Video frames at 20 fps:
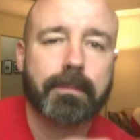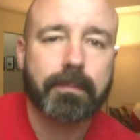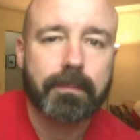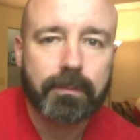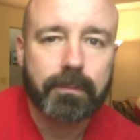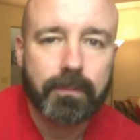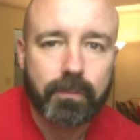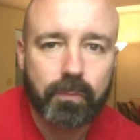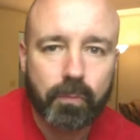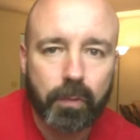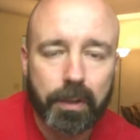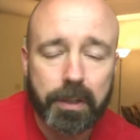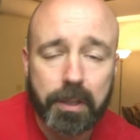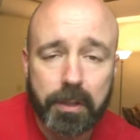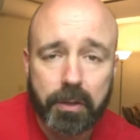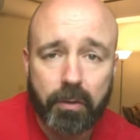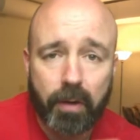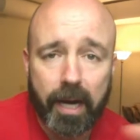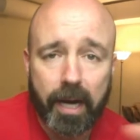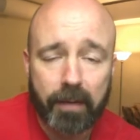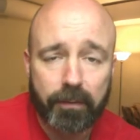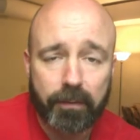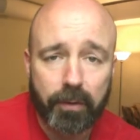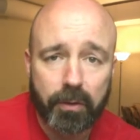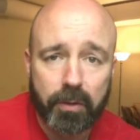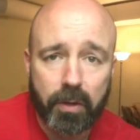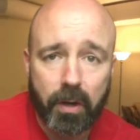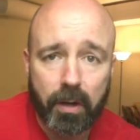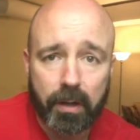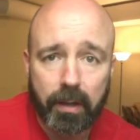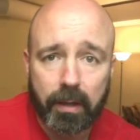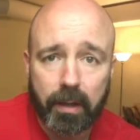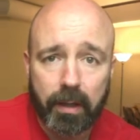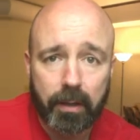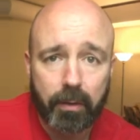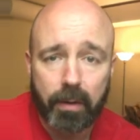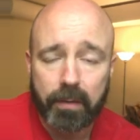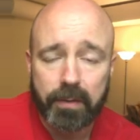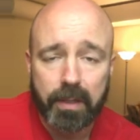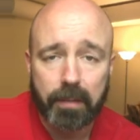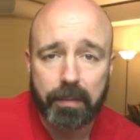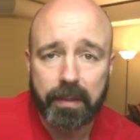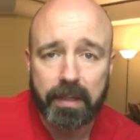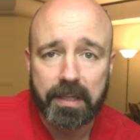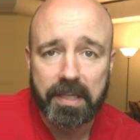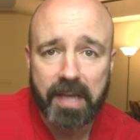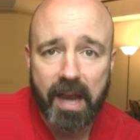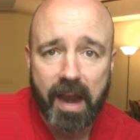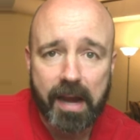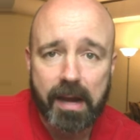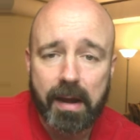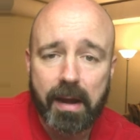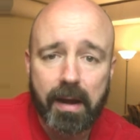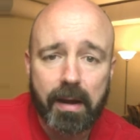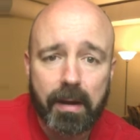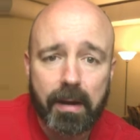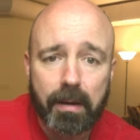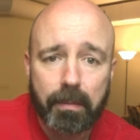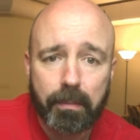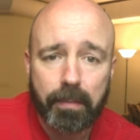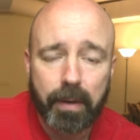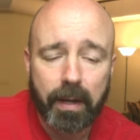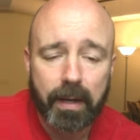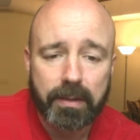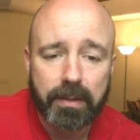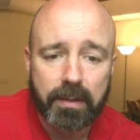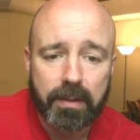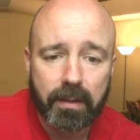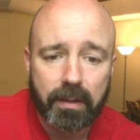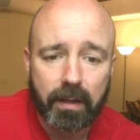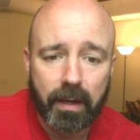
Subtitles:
which is great if you're talking and you have something to say, but